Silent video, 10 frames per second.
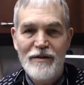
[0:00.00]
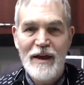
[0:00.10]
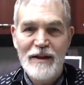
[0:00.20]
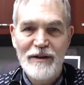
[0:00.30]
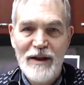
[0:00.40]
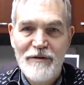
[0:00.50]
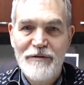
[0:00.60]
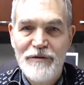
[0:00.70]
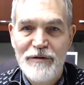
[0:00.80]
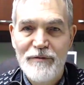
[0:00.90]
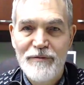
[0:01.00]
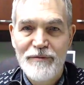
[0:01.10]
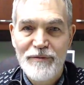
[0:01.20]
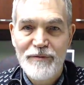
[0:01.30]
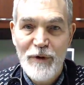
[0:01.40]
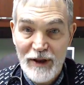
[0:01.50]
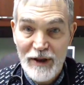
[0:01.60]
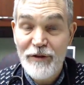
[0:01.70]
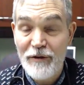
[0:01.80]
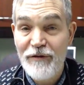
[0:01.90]
They live
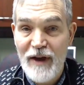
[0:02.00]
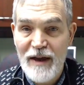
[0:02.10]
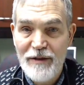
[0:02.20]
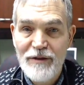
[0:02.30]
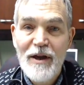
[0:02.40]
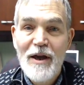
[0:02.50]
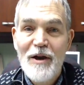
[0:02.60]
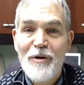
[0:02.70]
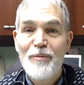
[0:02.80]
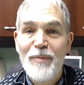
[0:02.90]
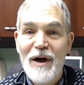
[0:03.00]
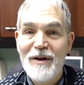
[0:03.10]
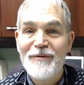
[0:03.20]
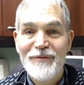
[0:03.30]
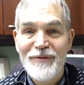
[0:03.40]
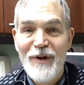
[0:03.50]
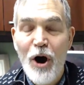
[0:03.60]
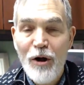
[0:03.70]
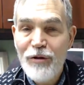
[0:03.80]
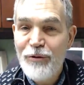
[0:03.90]
their faith. But
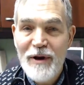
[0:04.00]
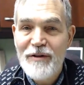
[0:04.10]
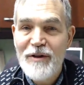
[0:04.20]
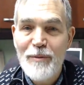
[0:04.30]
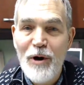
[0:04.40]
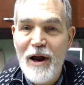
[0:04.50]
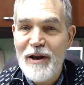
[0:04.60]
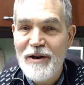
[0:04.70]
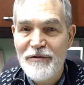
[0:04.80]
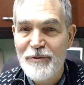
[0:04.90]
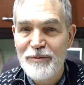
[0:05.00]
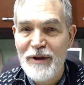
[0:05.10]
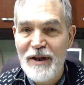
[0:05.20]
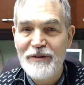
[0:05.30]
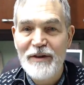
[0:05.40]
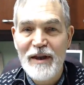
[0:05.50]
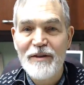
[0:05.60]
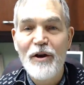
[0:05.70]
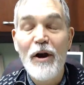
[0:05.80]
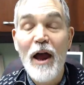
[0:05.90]
all three of them are at a different place
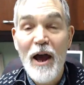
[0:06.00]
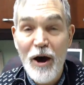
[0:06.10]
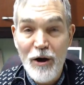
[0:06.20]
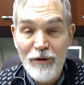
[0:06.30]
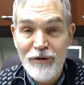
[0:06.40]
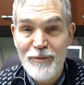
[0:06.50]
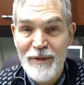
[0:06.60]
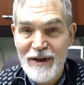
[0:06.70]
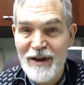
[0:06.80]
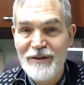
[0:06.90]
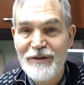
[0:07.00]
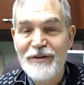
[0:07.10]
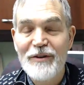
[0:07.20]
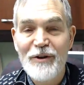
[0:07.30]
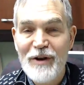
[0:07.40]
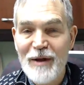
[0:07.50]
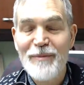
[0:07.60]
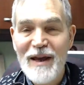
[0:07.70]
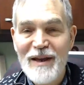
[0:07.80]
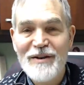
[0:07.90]
in their health because they're not
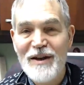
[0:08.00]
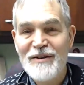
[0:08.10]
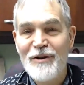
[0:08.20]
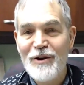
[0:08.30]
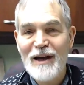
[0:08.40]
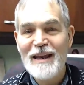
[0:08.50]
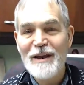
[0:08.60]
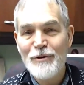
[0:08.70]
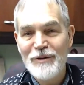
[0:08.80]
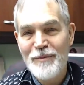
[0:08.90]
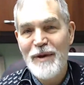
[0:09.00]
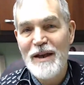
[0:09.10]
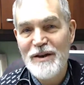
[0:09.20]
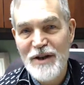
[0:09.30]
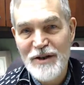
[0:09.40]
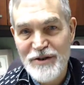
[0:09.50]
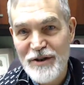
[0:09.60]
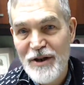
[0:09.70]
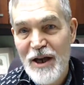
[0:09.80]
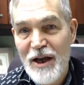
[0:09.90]
paying attention. They're not equally paying
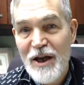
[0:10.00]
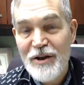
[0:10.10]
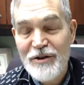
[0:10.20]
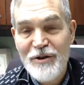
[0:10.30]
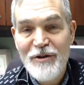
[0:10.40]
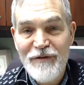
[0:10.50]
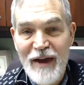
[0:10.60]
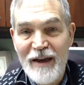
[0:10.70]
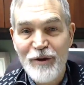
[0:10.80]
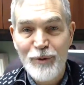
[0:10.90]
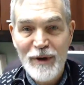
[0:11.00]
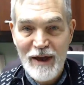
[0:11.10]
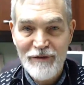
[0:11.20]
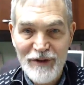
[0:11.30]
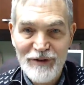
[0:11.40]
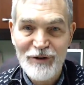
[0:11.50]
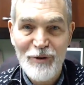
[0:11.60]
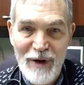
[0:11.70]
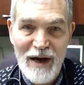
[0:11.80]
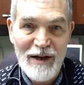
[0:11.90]
attention to the fact that we have physical
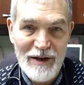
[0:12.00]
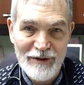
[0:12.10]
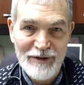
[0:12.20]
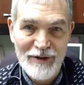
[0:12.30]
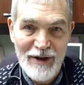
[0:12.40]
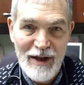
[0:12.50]
bodies.